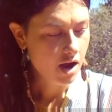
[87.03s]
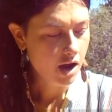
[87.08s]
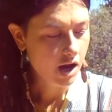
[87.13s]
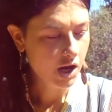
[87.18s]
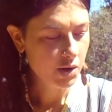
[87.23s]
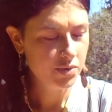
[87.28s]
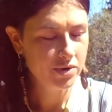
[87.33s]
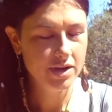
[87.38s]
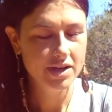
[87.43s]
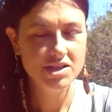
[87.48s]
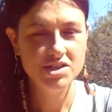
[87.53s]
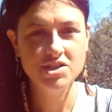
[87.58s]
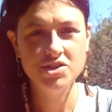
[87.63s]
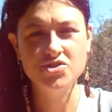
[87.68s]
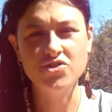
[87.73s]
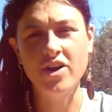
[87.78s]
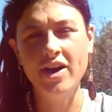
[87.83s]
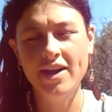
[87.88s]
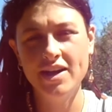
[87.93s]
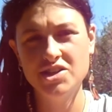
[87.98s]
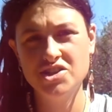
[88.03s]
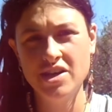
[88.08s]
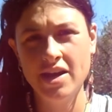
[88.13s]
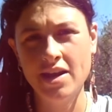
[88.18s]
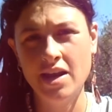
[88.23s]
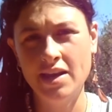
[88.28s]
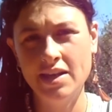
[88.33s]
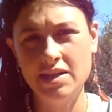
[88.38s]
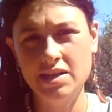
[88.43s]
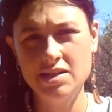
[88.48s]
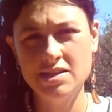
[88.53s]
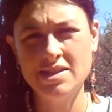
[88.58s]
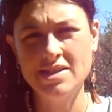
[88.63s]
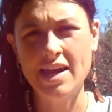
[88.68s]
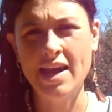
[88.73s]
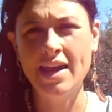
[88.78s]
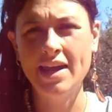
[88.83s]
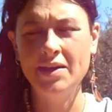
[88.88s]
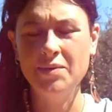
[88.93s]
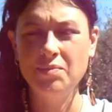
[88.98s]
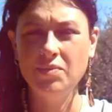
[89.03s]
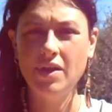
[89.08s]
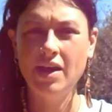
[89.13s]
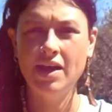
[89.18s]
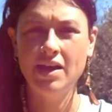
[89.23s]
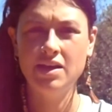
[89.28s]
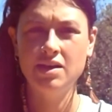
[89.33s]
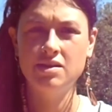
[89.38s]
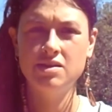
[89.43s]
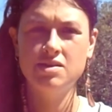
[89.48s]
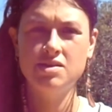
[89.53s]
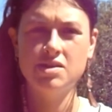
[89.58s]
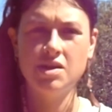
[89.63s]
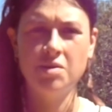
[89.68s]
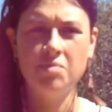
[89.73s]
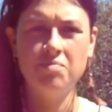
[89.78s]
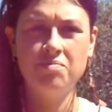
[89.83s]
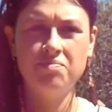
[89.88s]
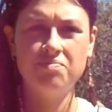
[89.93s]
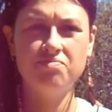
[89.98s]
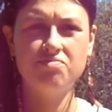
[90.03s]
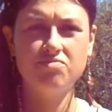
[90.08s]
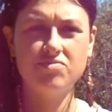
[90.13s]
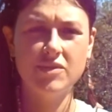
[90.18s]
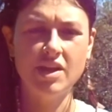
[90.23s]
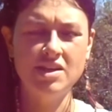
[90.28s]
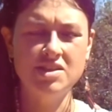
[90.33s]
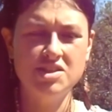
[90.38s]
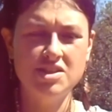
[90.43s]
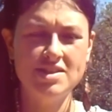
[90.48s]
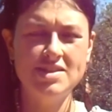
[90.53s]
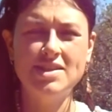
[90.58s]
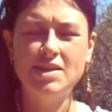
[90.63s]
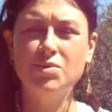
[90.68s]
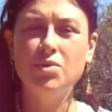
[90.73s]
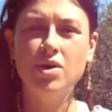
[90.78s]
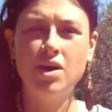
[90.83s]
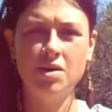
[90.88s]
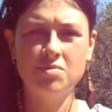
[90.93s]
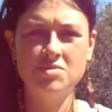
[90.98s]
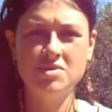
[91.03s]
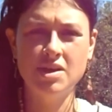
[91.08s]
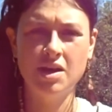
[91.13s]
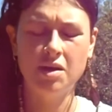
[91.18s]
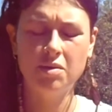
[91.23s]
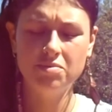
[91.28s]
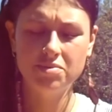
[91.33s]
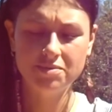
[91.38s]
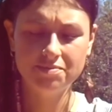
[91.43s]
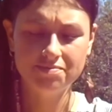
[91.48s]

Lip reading: I would like to try a channeling today and just see what comes up.